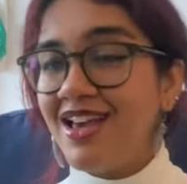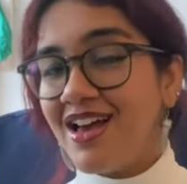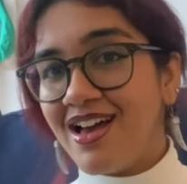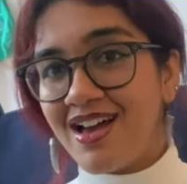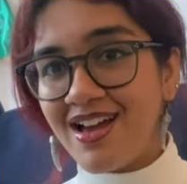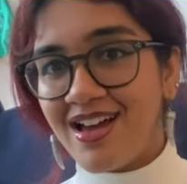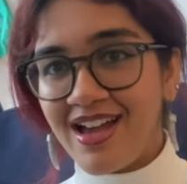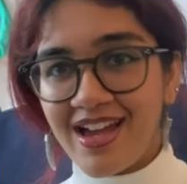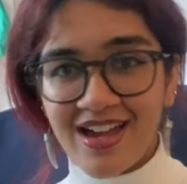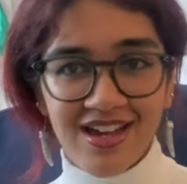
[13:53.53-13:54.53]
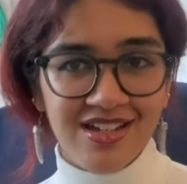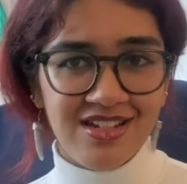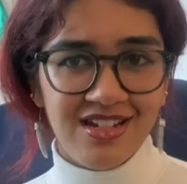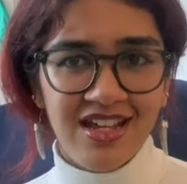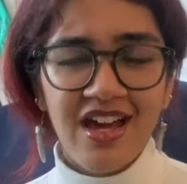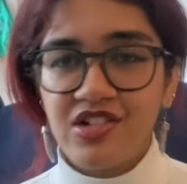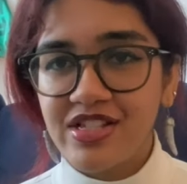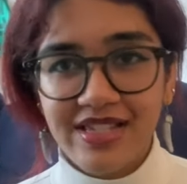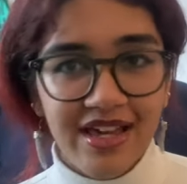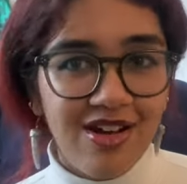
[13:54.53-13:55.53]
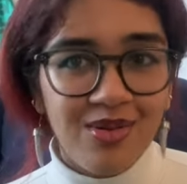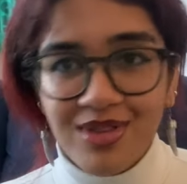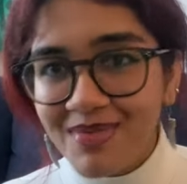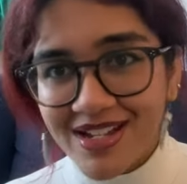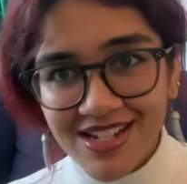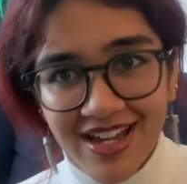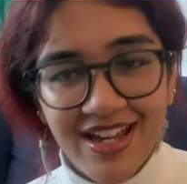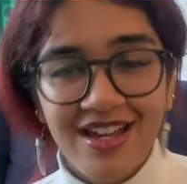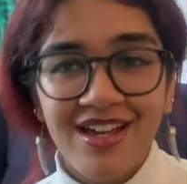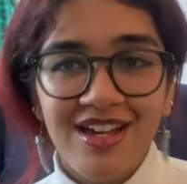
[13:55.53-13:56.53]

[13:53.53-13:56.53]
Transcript: And yeah, just get on with my day.